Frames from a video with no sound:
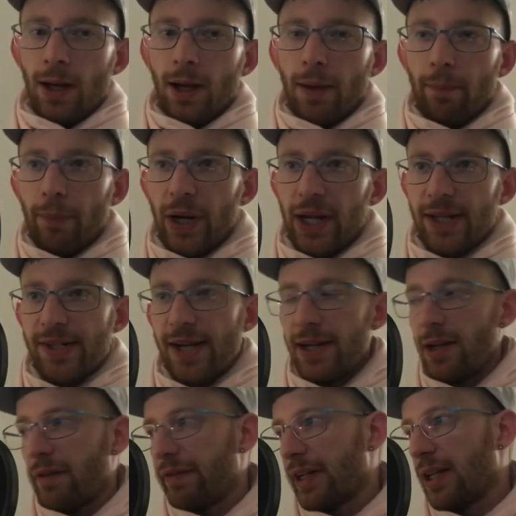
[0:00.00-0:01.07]
But I say
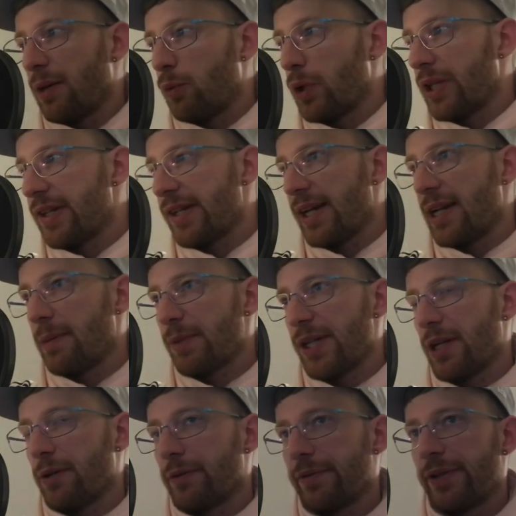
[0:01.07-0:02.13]
nothing they wouldn't say
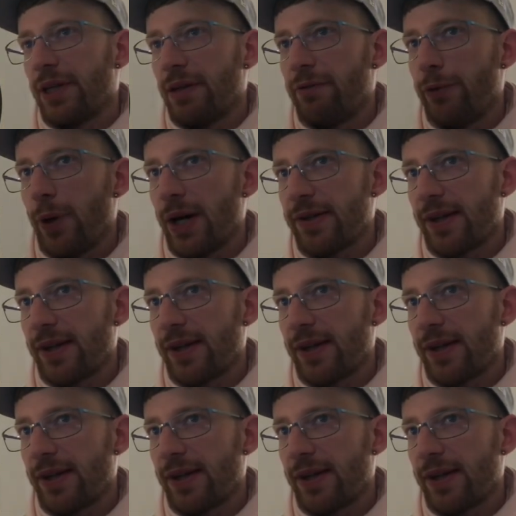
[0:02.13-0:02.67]
themselves. If you ask